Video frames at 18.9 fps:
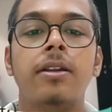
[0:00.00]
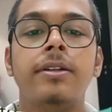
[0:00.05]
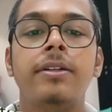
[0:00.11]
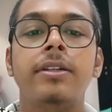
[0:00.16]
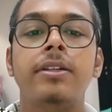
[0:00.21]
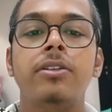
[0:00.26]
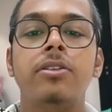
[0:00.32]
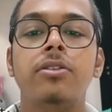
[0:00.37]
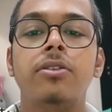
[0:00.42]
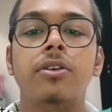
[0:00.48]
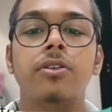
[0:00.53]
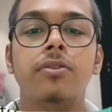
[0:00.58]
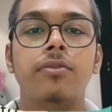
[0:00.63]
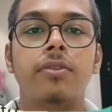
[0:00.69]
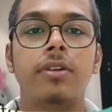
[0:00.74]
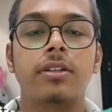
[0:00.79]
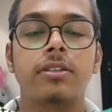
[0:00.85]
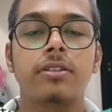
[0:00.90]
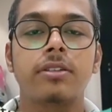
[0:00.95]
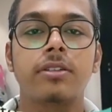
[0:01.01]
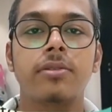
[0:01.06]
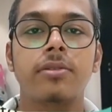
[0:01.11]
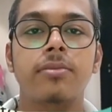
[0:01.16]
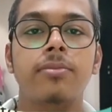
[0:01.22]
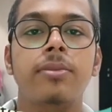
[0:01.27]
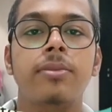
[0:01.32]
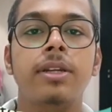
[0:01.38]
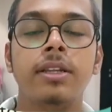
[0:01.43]
leading to conflicts.
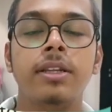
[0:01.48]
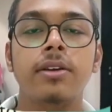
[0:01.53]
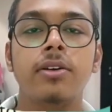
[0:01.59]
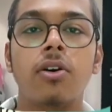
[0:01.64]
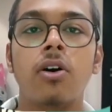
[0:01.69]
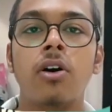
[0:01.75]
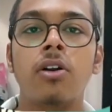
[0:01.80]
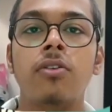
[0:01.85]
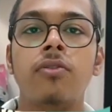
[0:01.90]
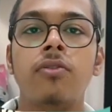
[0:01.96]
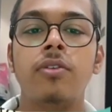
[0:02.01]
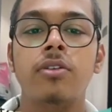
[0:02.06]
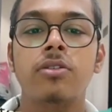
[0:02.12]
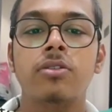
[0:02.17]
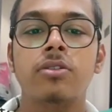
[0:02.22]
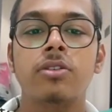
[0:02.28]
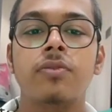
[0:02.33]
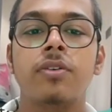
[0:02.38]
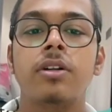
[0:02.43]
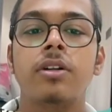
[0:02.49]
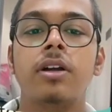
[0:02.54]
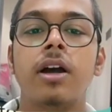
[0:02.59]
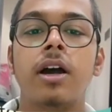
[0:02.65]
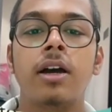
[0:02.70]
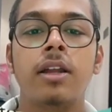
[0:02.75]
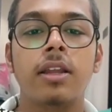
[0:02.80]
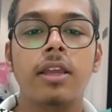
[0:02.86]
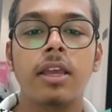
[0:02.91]
Meaning all philosophers
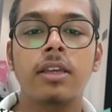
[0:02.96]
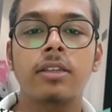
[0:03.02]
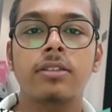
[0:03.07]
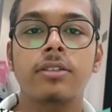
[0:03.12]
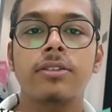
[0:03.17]
are